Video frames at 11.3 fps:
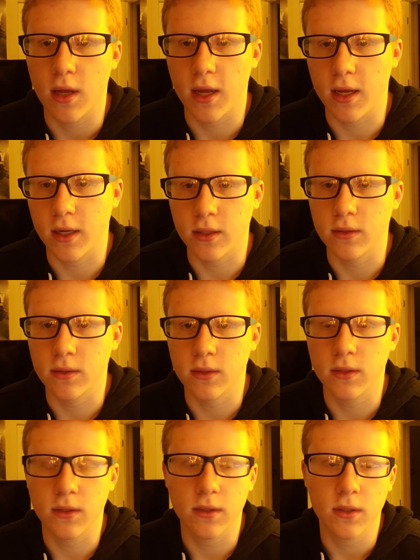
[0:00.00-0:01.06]

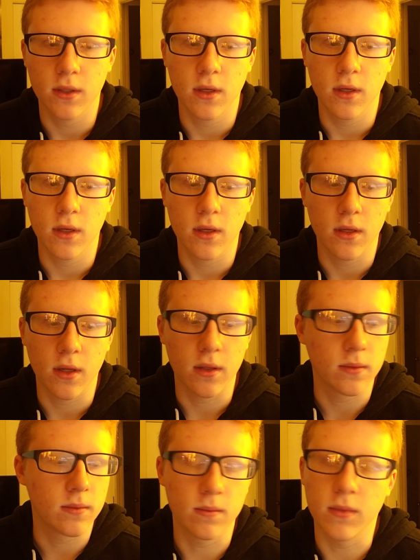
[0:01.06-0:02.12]
And
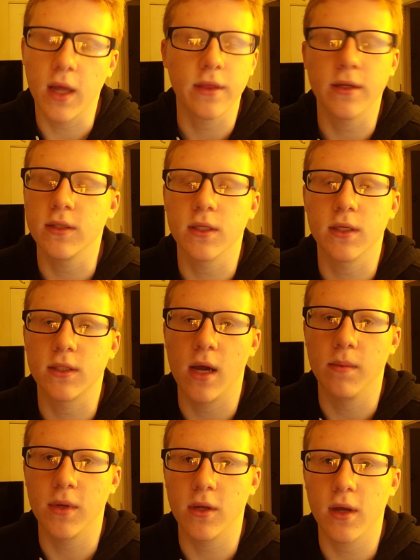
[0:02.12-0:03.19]
nothing's going to
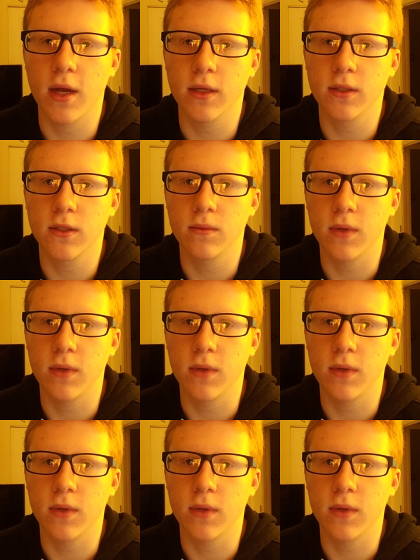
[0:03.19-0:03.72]
stop me, guys.